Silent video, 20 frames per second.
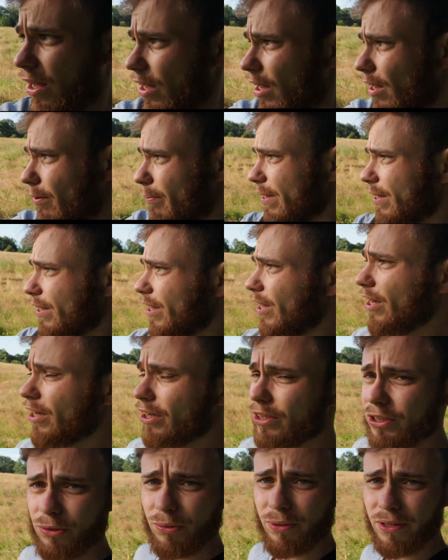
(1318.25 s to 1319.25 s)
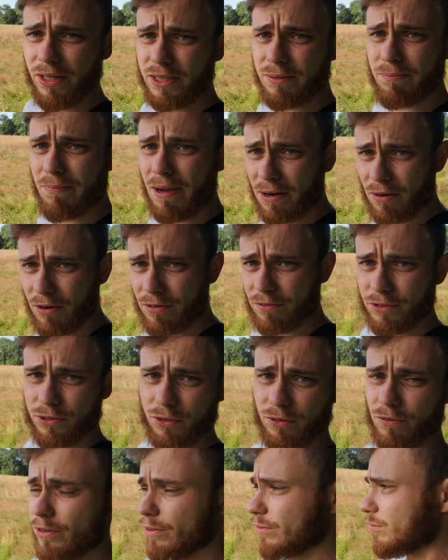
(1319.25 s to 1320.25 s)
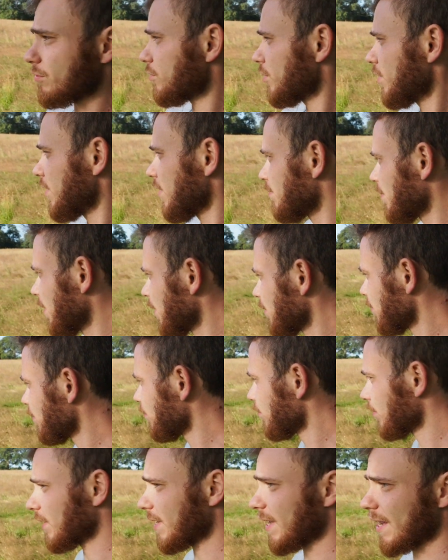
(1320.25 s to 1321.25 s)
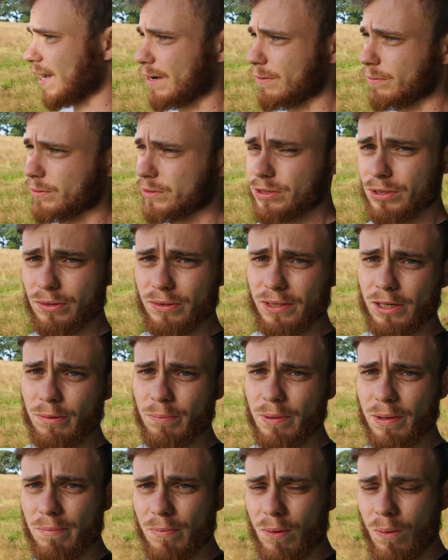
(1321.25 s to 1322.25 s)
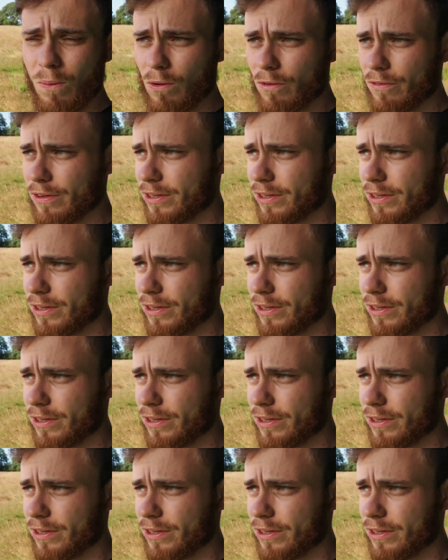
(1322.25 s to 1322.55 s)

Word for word: I mean, doing this macro photography really made me want to get out and do a little bit more of